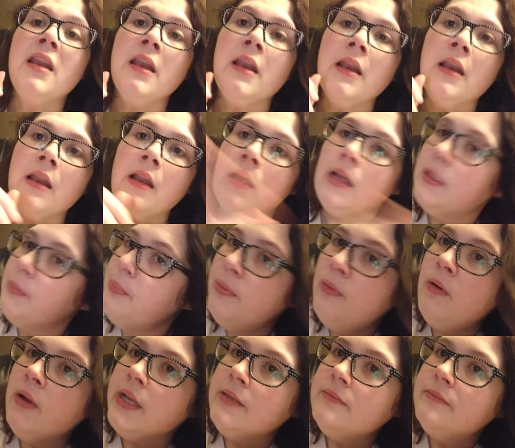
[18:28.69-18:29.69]
Not the
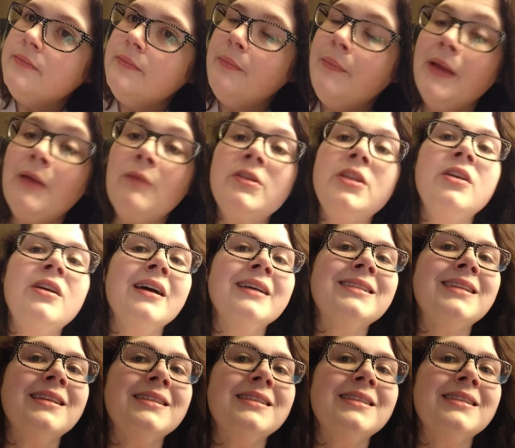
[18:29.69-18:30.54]
point. Man, you guys